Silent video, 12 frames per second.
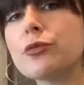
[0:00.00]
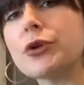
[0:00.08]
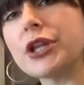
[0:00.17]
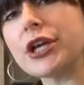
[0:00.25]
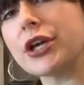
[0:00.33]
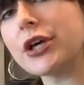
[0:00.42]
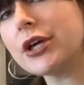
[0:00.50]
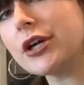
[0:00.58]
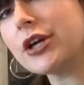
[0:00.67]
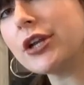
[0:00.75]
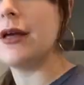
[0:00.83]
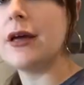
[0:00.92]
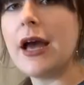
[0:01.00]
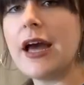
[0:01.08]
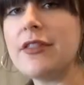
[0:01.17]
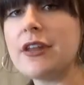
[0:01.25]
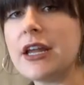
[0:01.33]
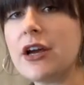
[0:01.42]
really good.
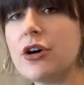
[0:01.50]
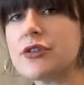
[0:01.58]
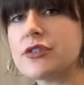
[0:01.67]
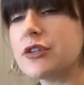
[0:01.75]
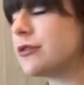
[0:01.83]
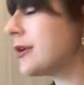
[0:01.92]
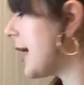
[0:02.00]
And then I also